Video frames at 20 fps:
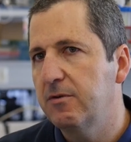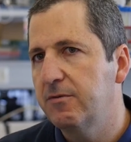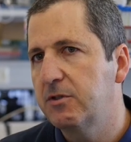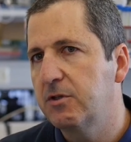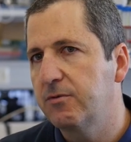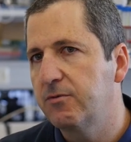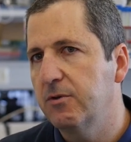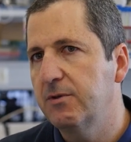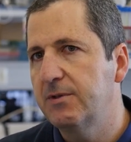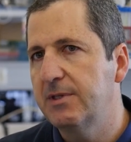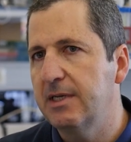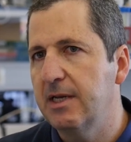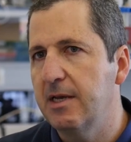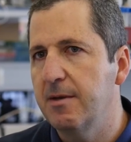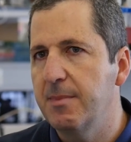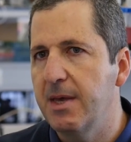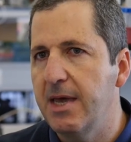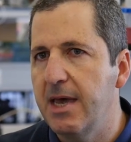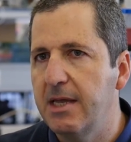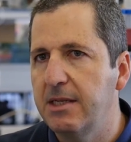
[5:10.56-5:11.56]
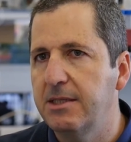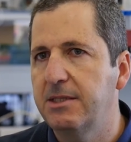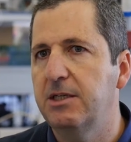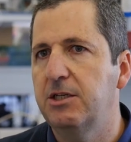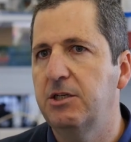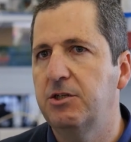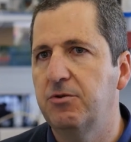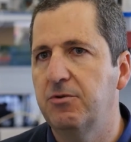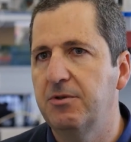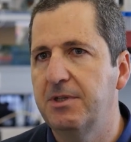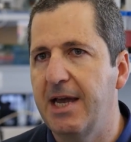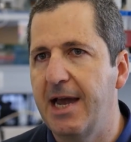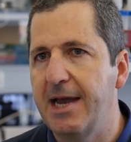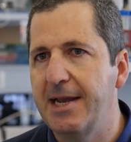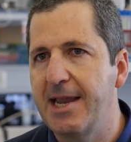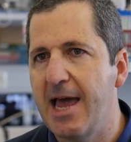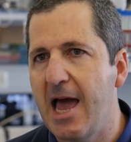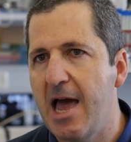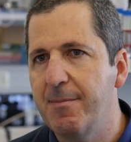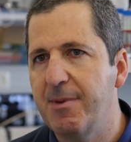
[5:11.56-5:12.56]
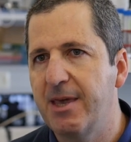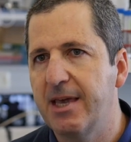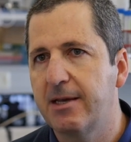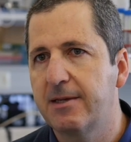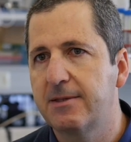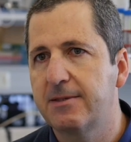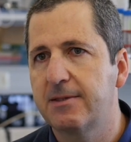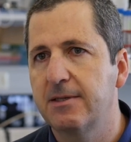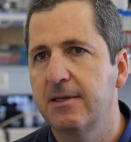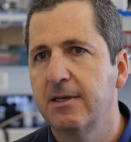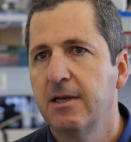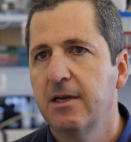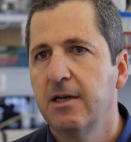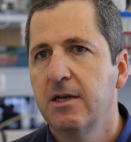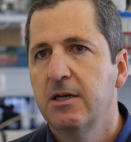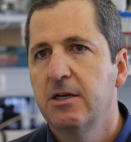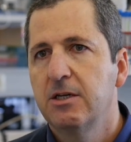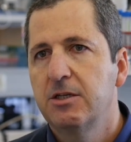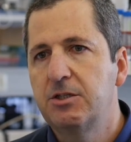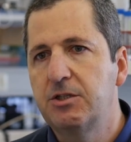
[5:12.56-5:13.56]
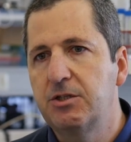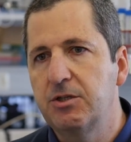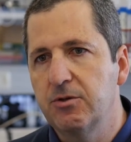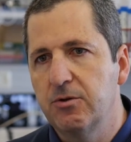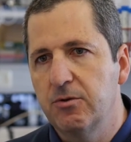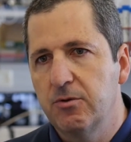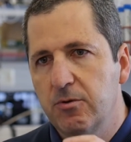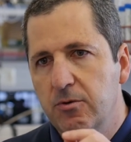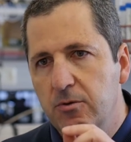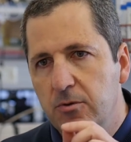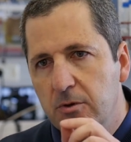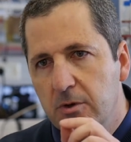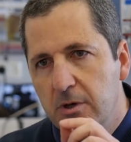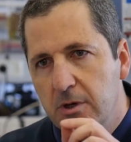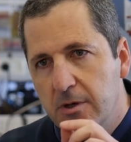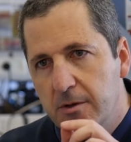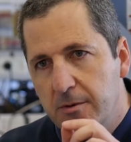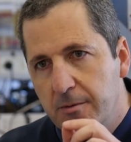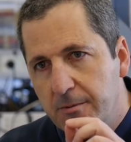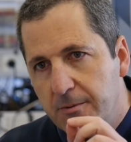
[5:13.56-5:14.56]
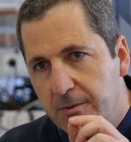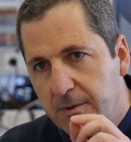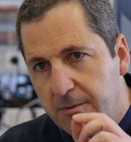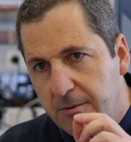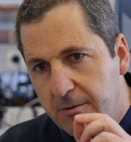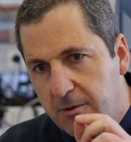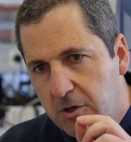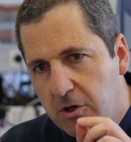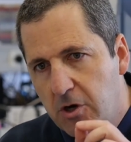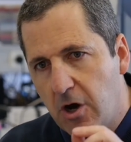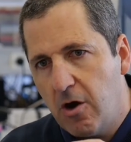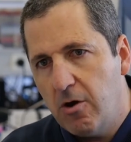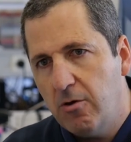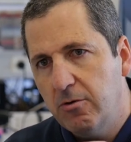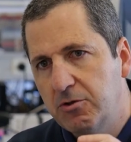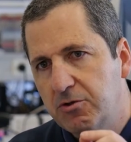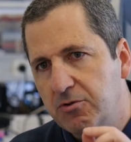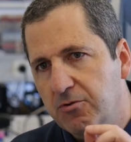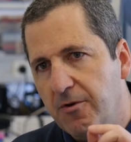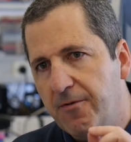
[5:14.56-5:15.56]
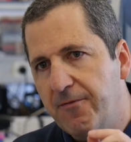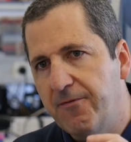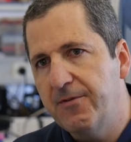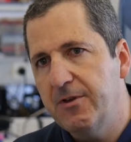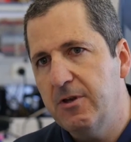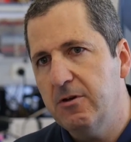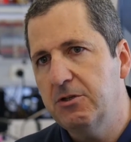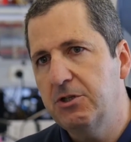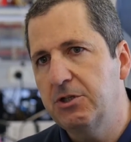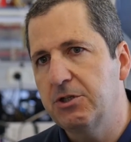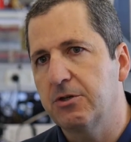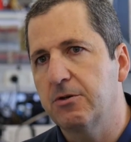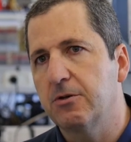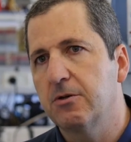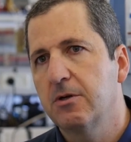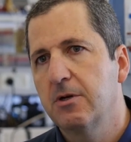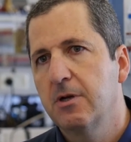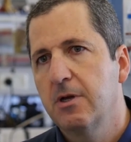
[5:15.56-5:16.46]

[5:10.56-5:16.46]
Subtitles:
of Jerusalem and tissue dynamics, to go to a future